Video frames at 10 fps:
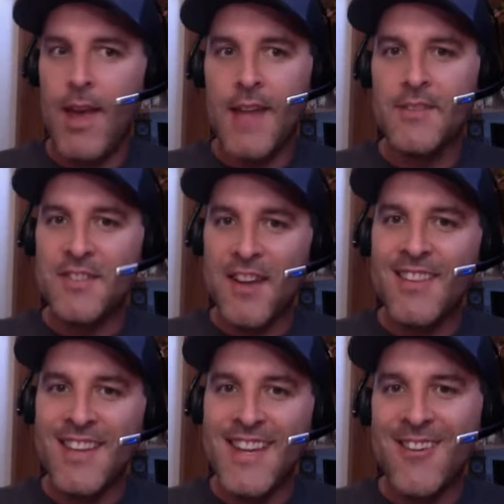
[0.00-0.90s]
and
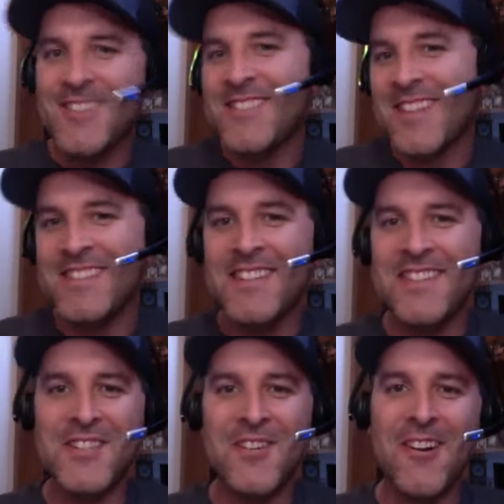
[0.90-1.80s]
suddenly you're a
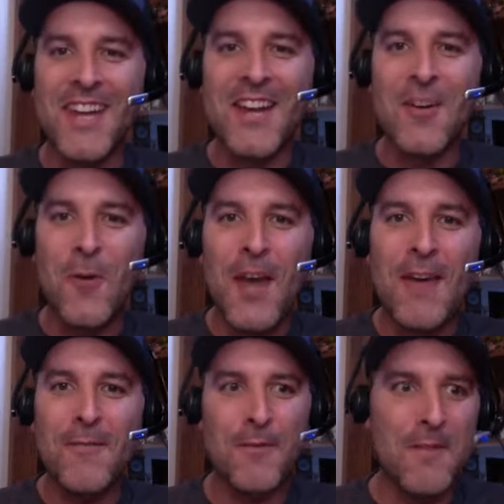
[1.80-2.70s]
66-yard kick
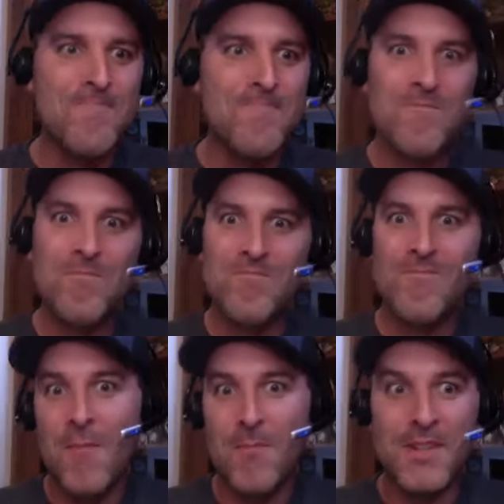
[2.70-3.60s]
away from,
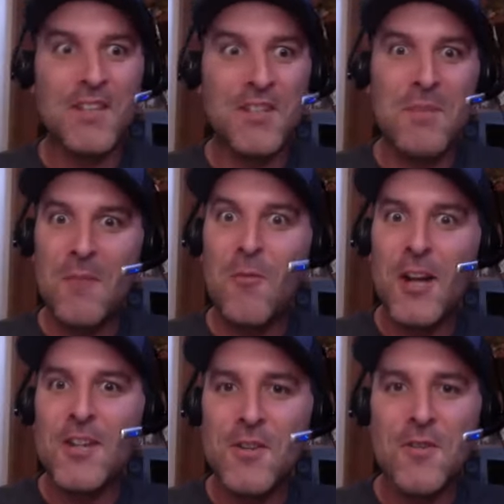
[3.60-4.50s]
you know, potentially being
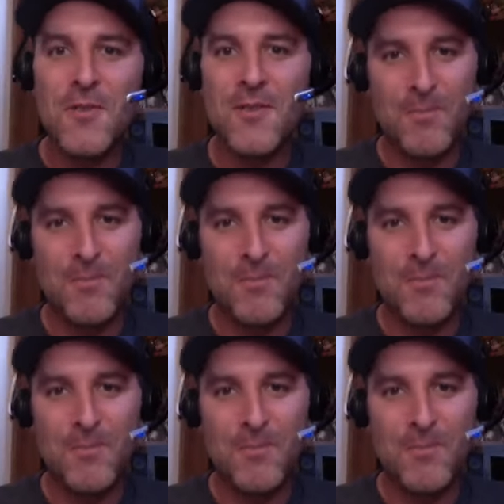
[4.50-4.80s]
1-2.